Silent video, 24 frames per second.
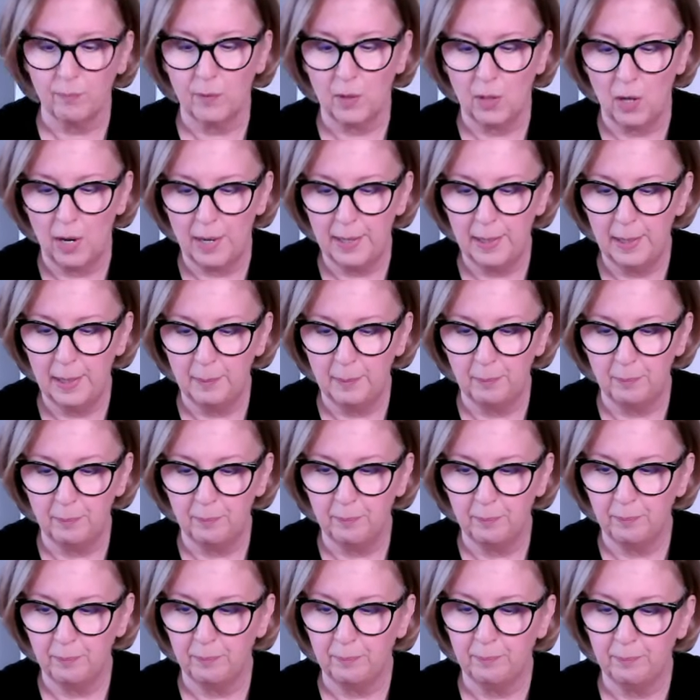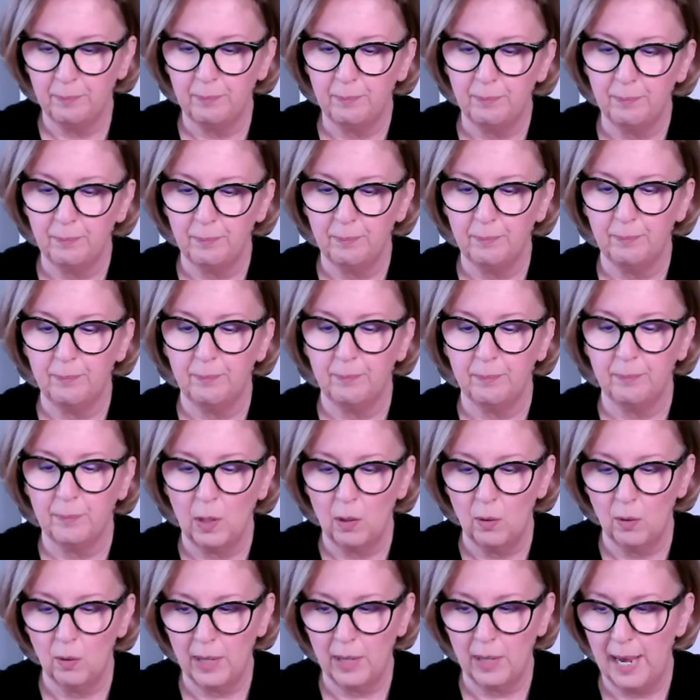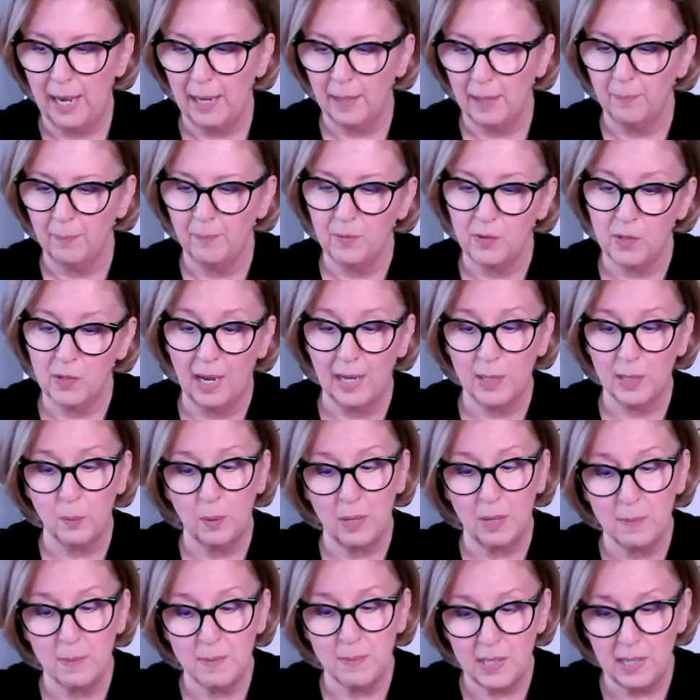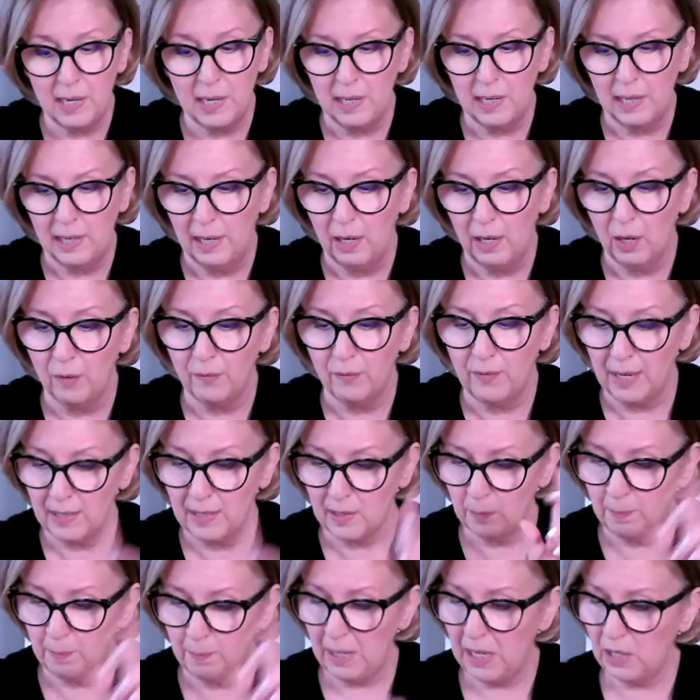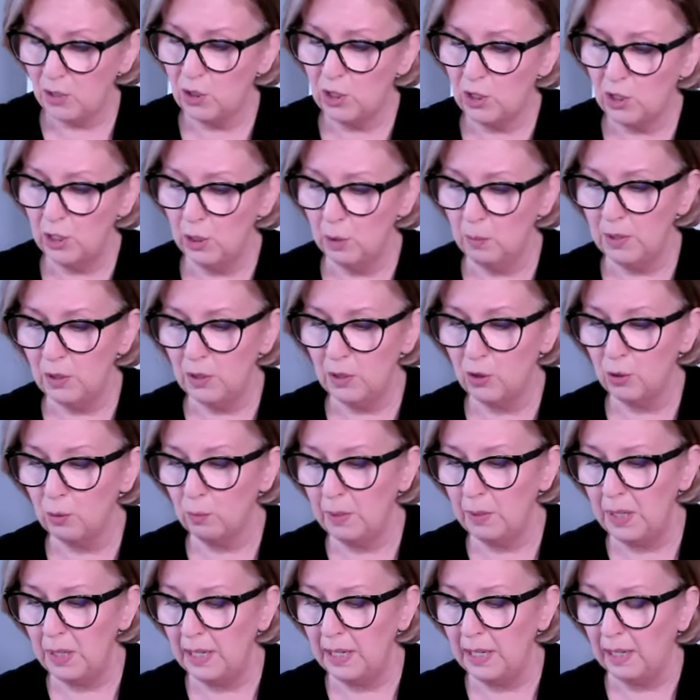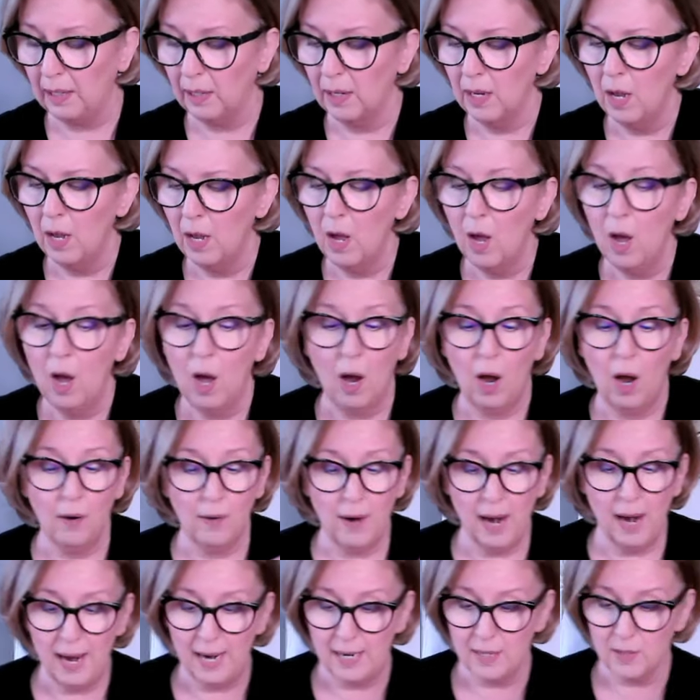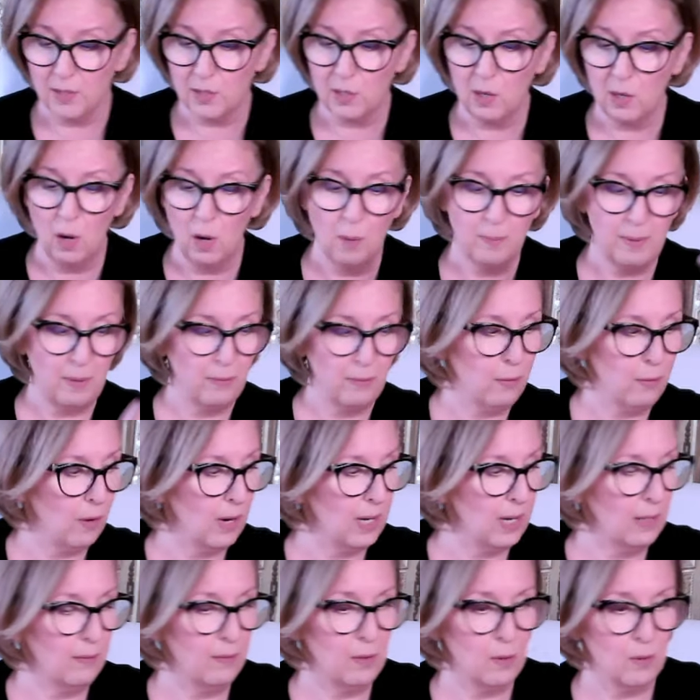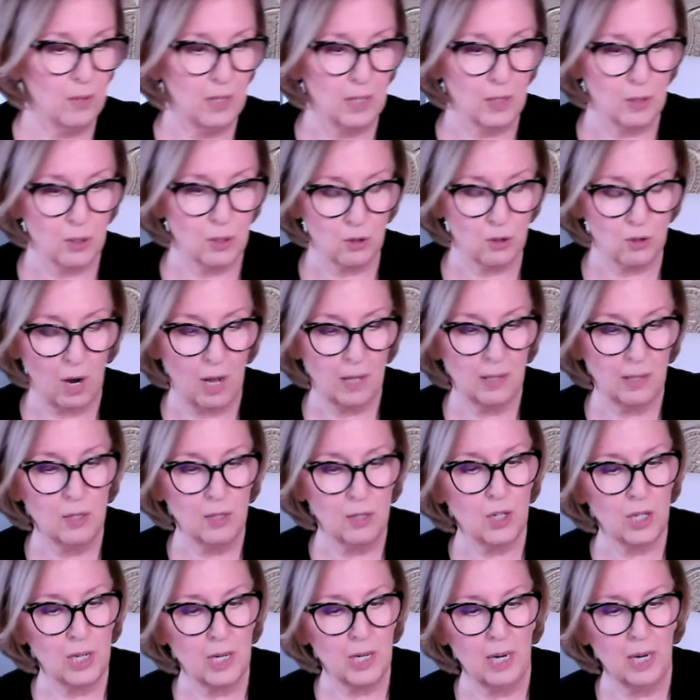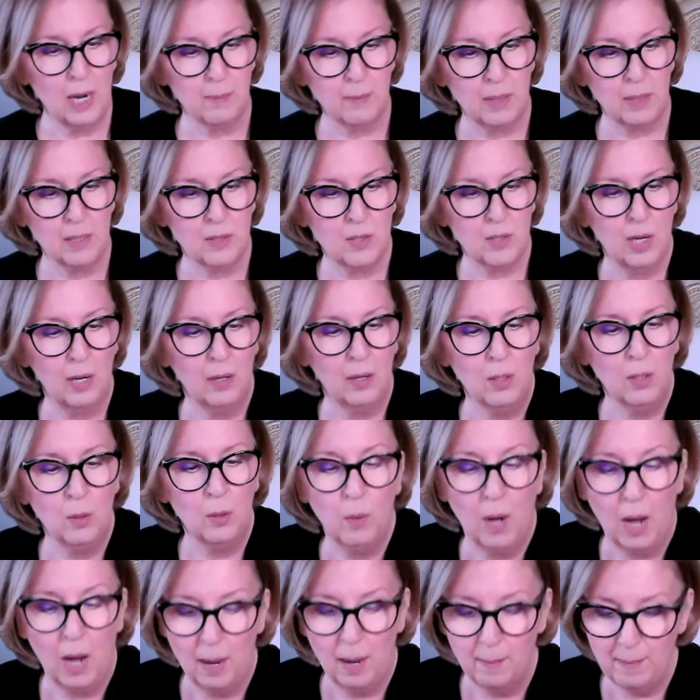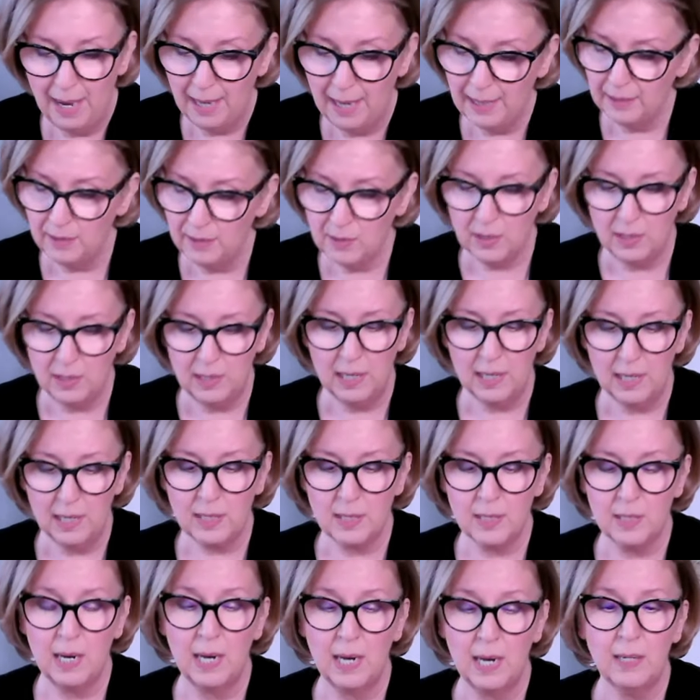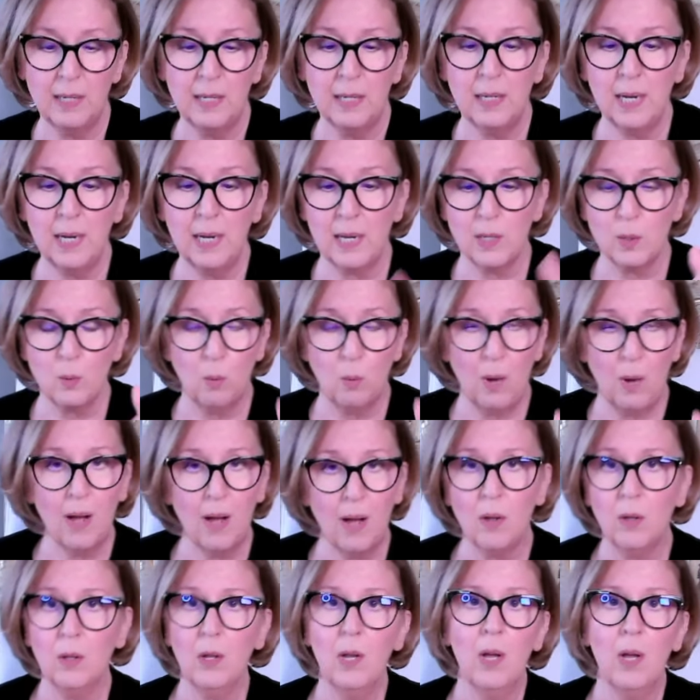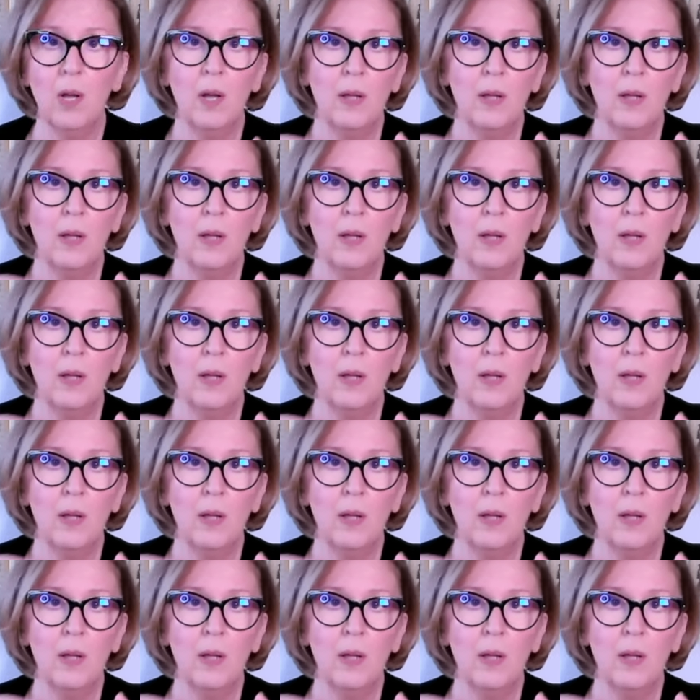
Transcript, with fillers: Got it? Okay, so that's what I'm seeing here. If that speaks to you, it's your reading. All right, so before I give you the astrology, I'm going to tell you I'm headed to the extended as well.